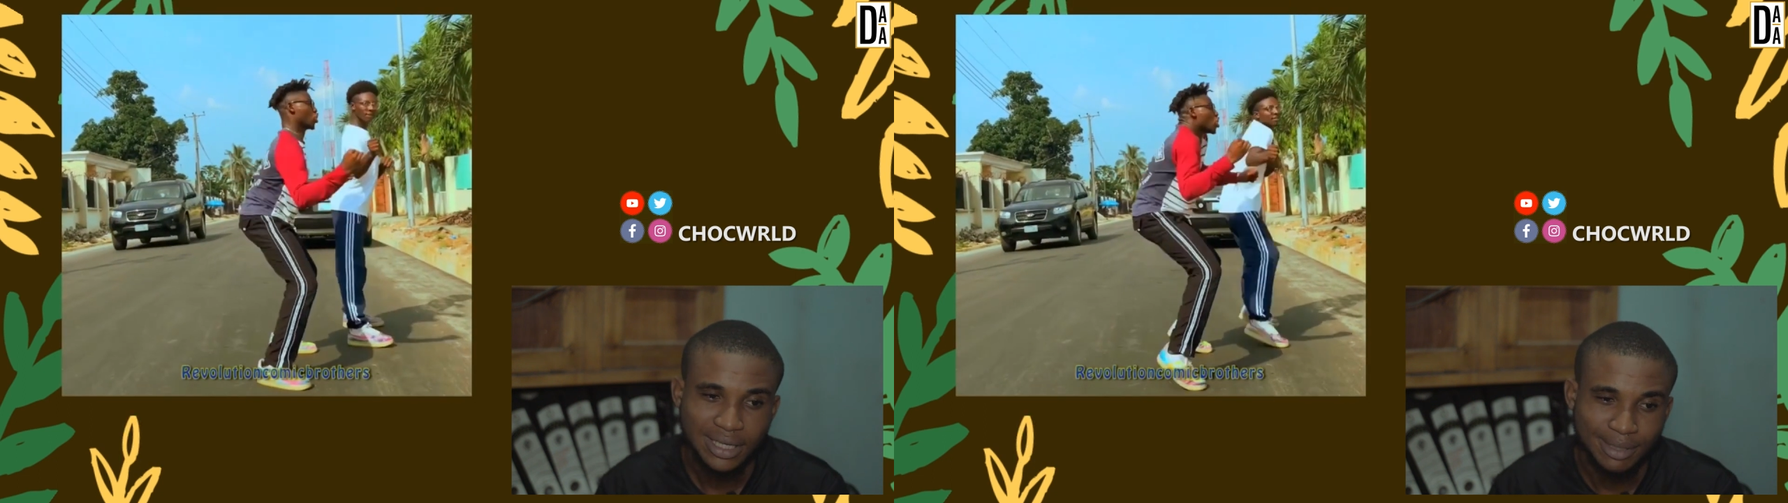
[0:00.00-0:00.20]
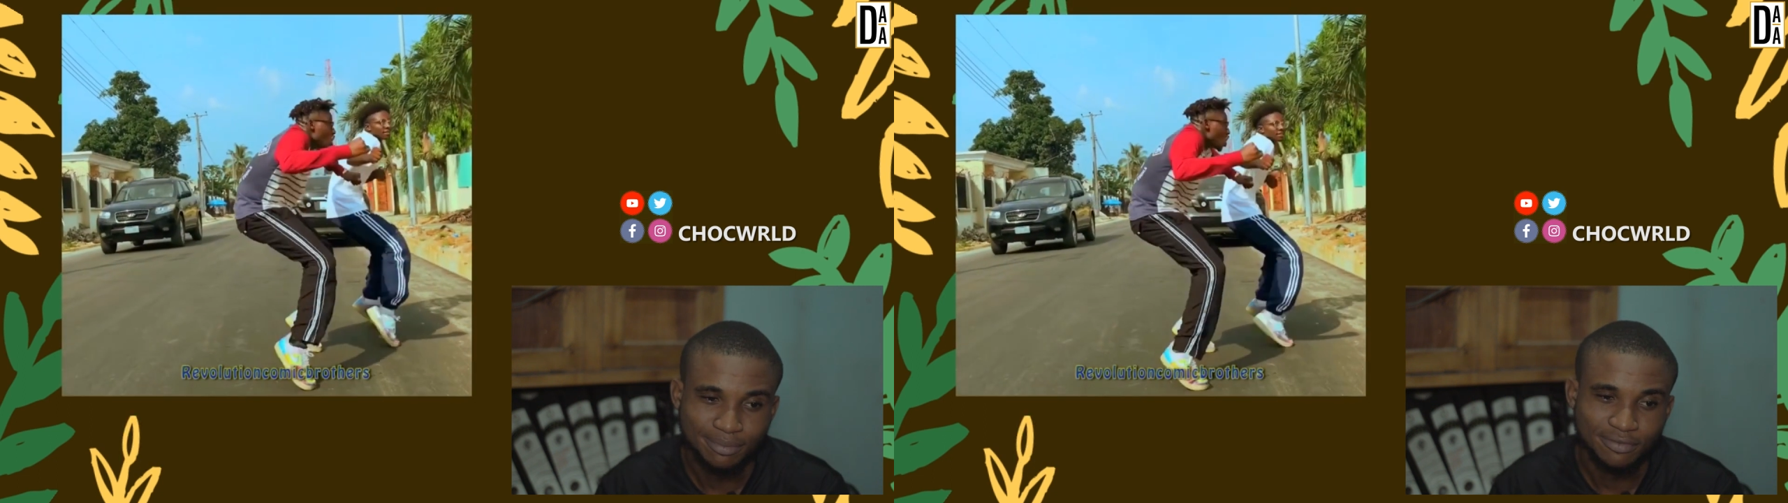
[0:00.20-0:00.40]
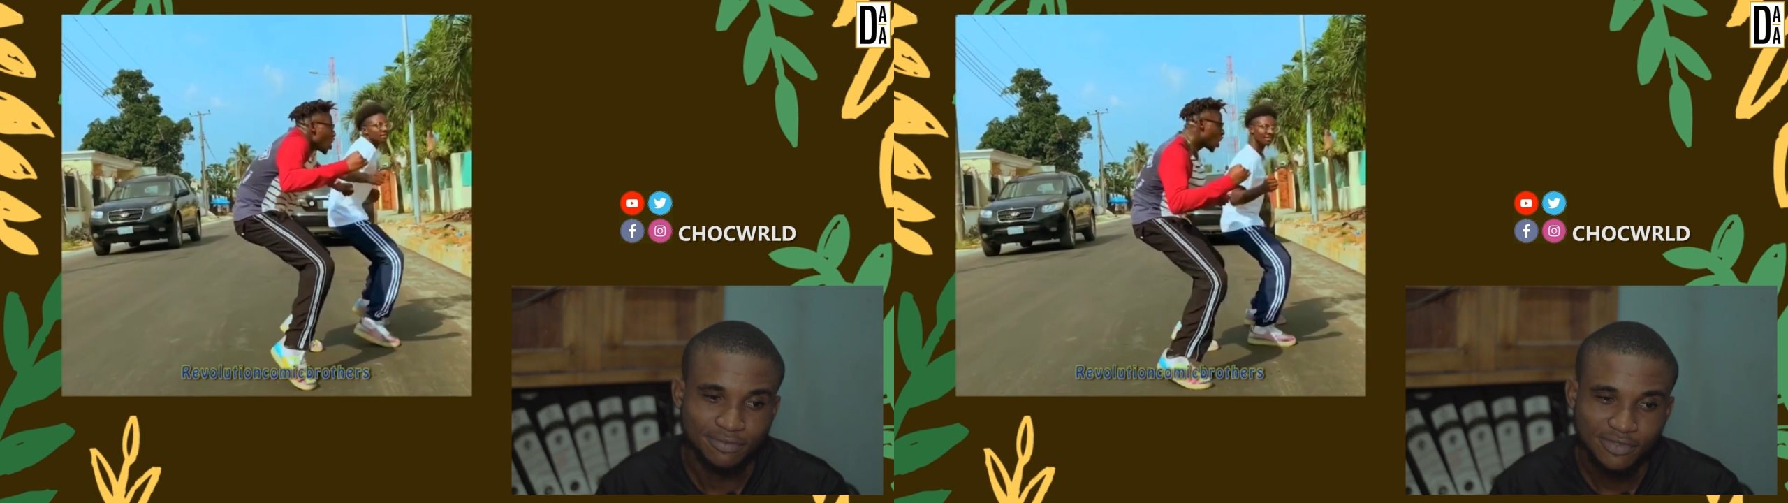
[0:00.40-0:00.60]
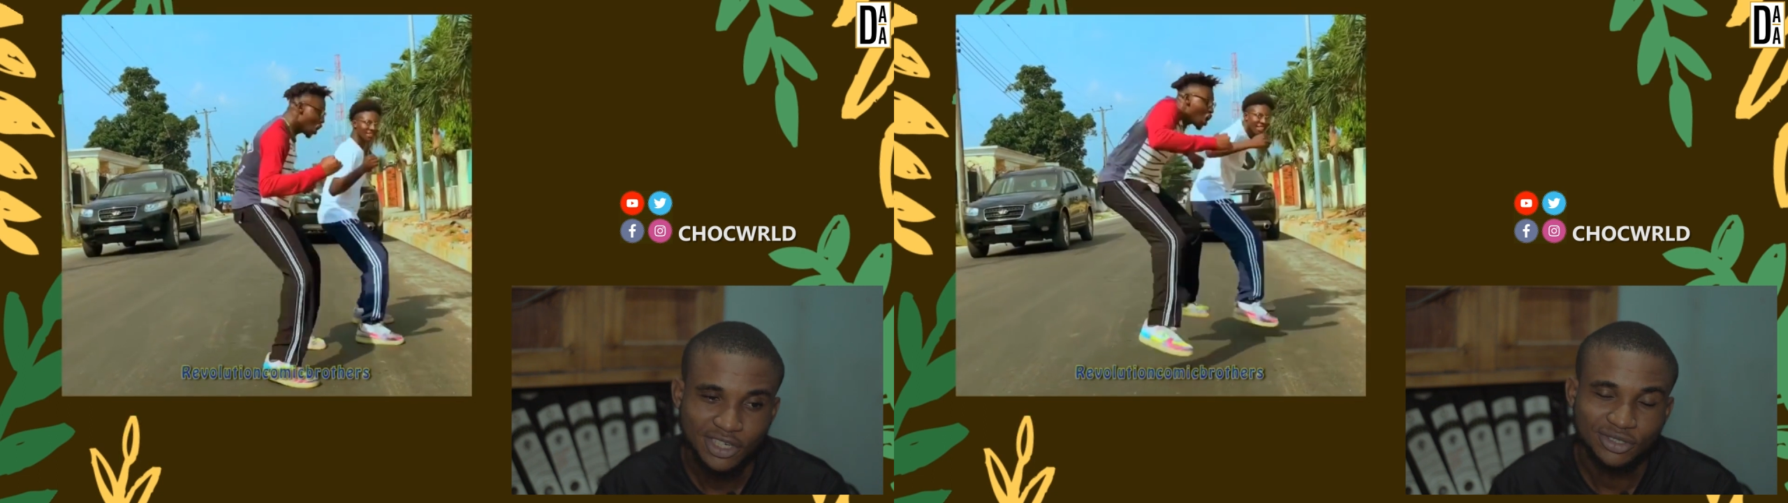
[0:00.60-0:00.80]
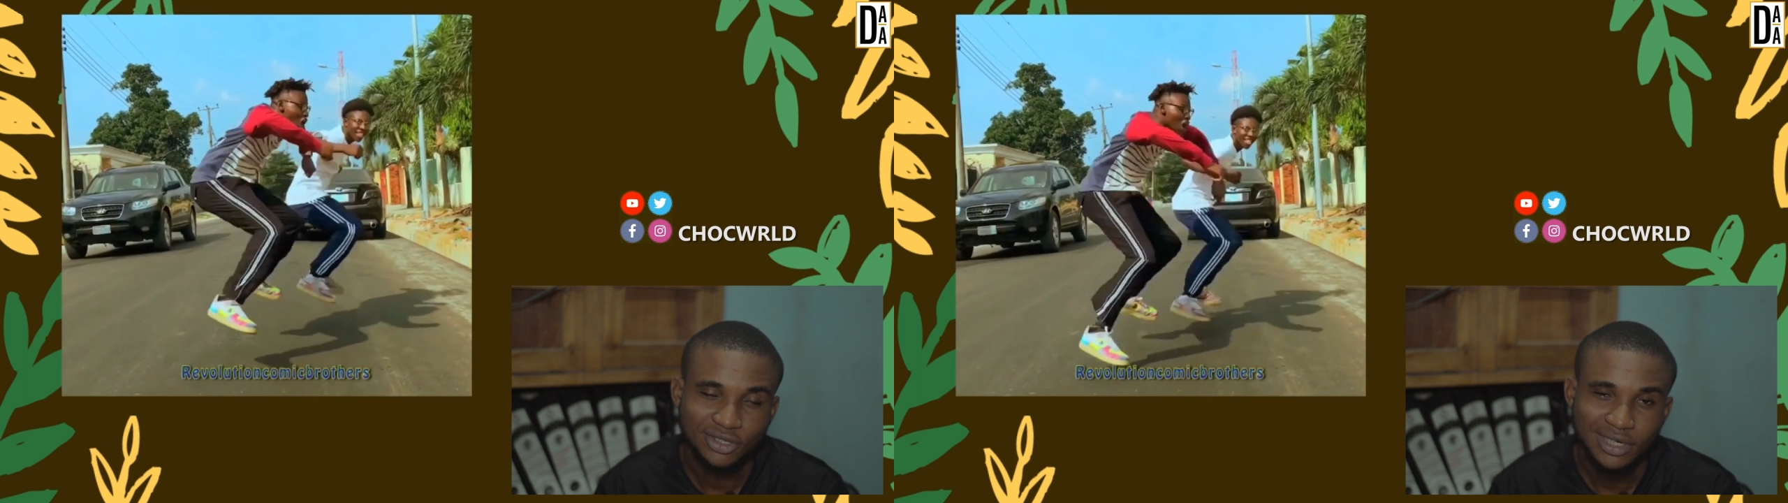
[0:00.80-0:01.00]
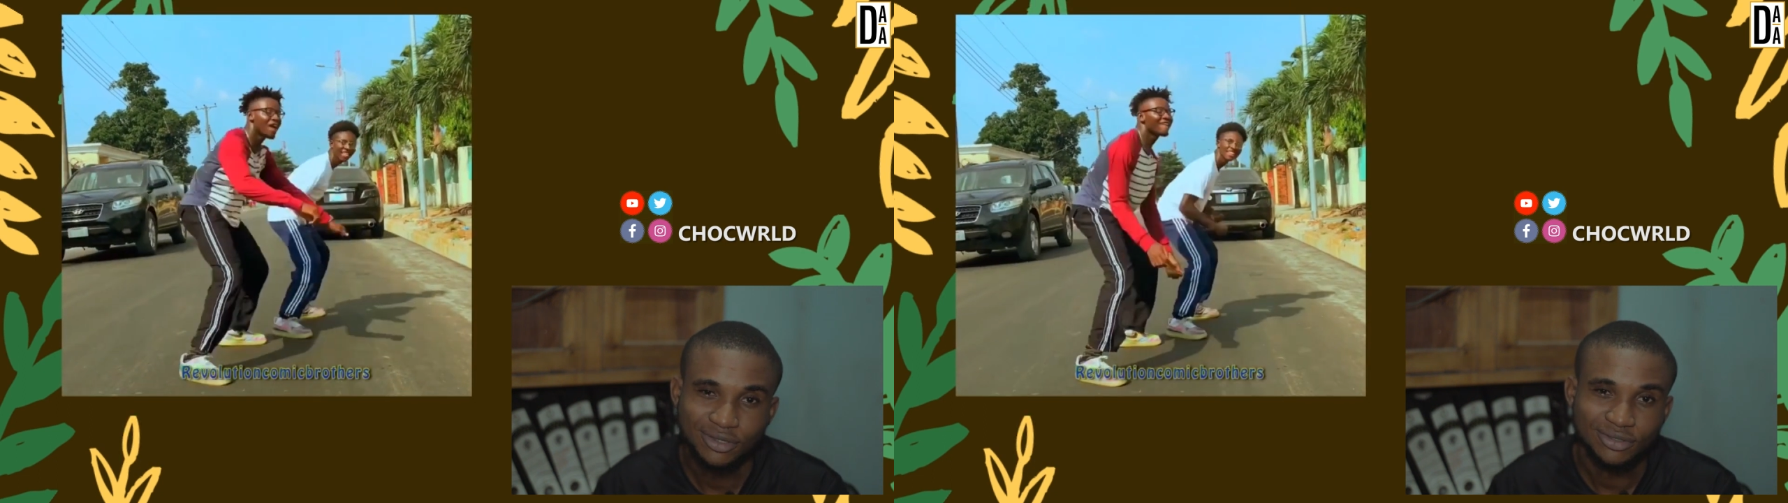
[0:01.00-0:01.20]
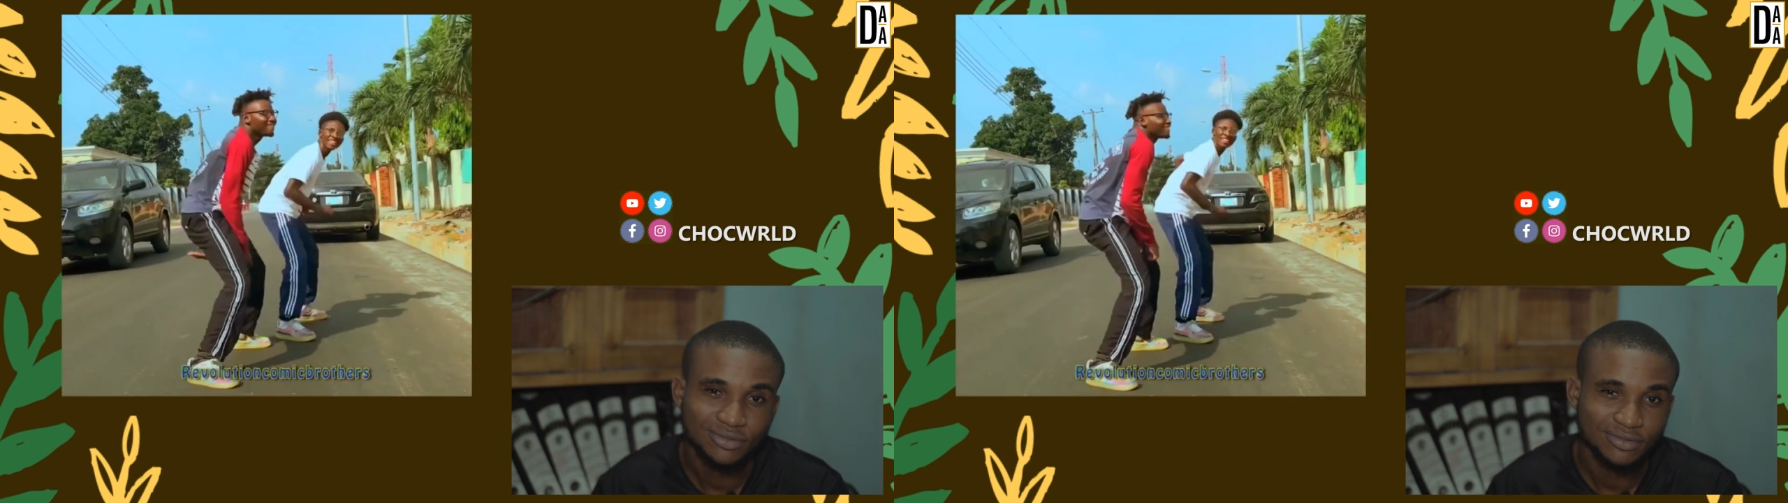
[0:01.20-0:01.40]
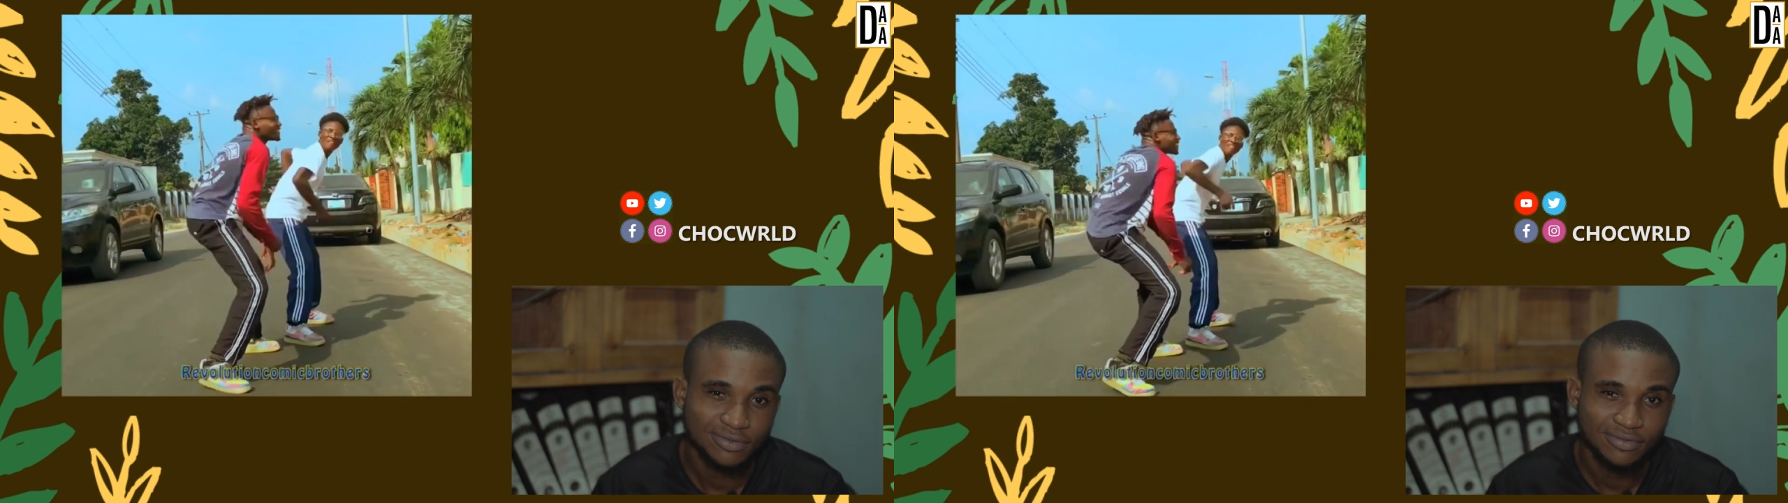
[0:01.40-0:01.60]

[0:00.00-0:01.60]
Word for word: I'm very sorry I couldn't